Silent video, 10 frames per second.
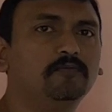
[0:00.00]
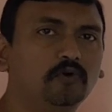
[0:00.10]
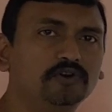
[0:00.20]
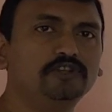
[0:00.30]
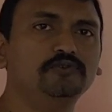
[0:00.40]

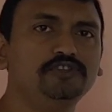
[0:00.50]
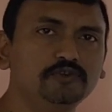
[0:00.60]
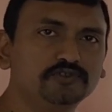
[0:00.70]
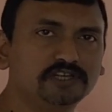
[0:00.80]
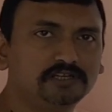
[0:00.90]
More you
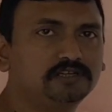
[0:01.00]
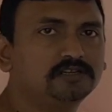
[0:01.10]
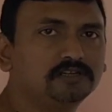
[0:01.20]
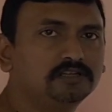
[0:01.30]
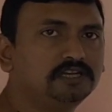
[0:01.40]
use it
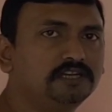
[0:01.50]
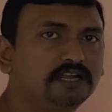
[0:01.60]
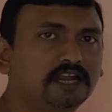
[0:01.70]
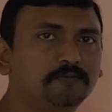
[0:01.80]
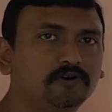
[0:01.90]
in
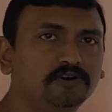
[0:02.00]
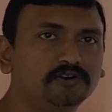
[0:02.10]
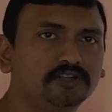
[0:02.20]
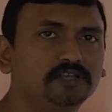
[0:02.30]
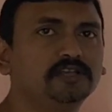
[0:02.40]
the
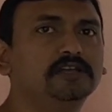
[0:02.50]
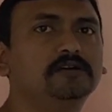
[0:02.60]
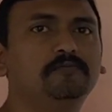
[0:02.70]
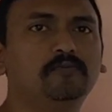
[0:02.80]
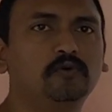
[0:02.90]

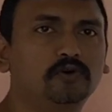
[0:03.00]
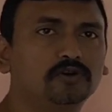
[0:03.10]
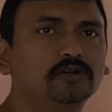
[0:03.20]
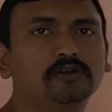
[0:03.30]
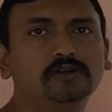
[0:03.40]
laboratory,
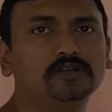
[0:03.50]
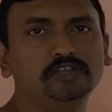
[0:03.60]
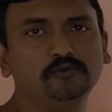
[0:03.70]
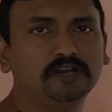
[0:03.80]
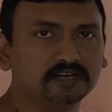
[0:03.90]
more
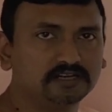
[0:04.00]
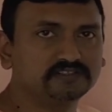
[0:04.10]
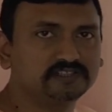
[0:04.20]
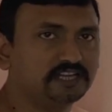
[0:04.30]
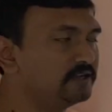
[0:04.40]
you will
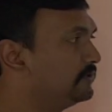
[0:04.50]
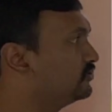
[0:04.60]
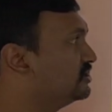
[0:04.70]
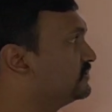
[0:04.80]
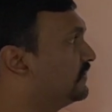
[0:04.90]
understand
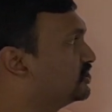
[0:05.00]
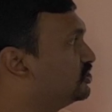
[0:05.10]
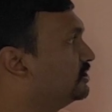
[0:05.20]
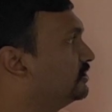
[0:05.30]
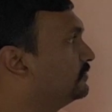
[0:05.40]
about its
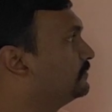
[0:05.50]
functioning.